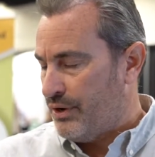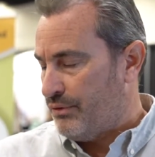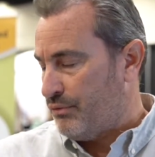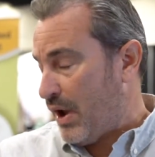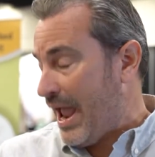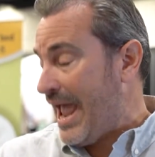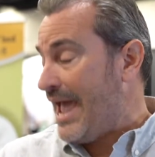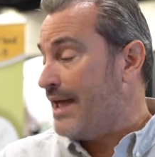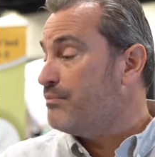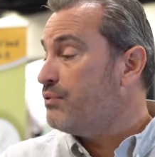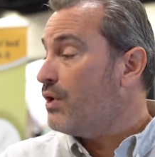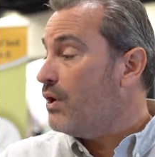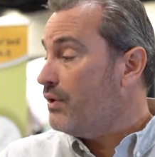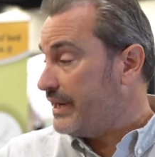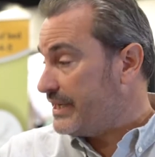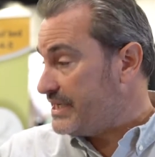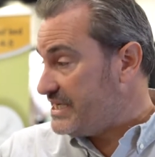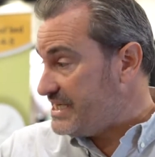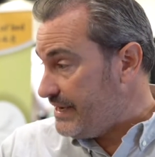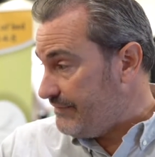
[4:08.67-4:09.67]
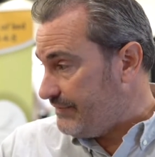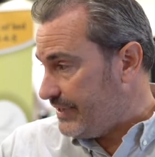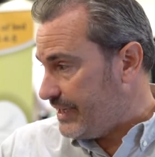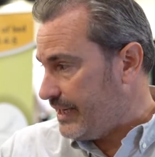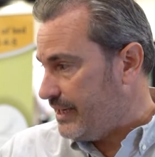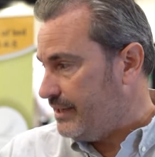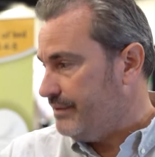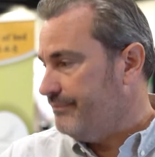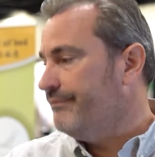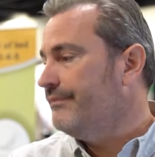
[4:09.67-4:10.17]
add
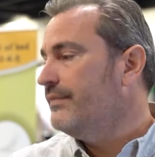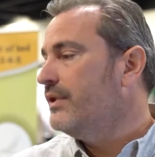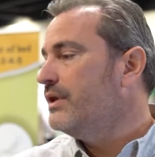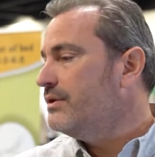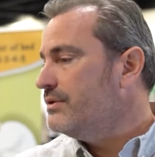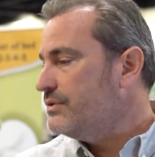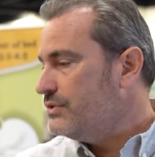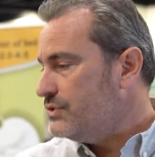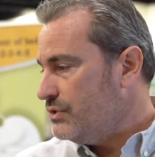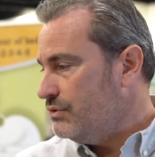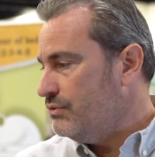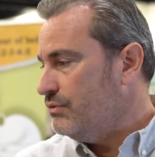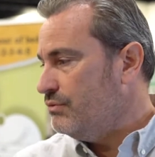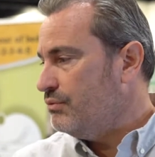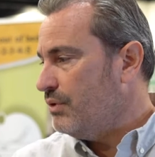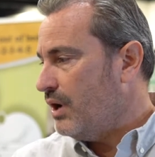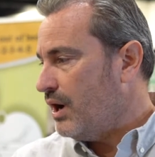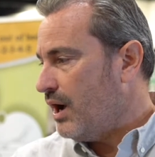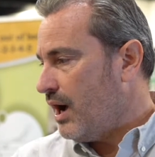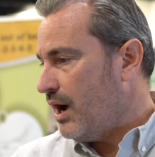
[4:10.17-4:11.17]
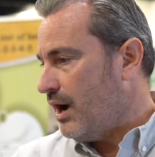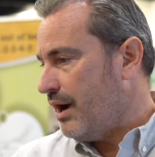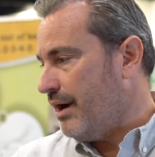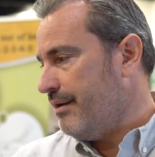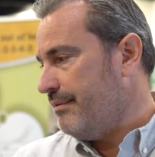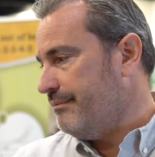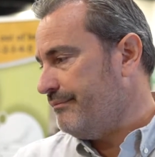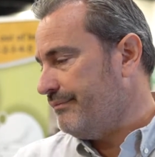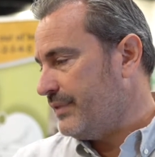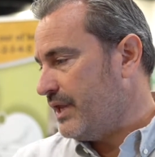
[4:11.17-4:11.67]
productivity to
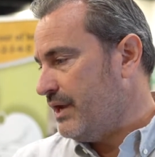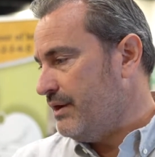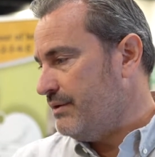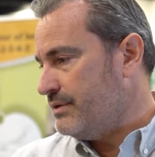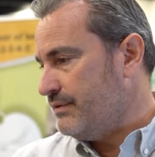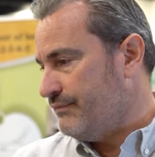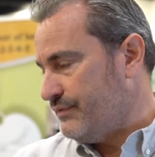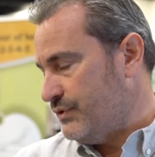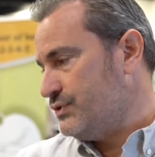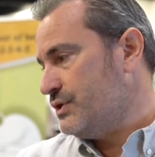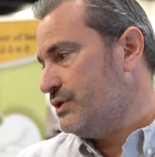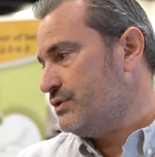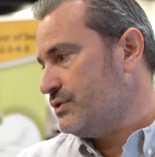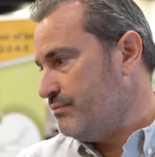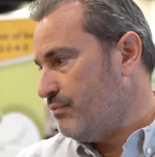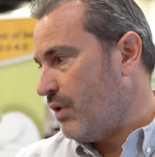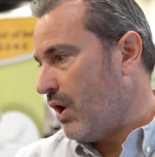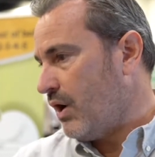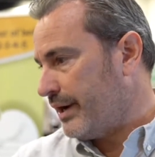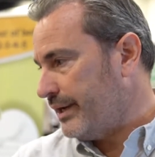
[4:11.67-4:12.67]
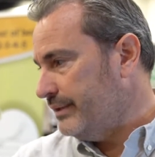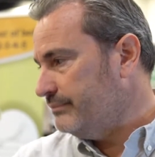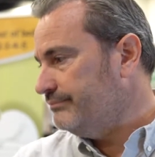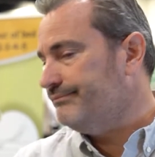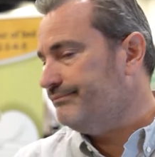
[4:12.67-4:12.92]
the physician market.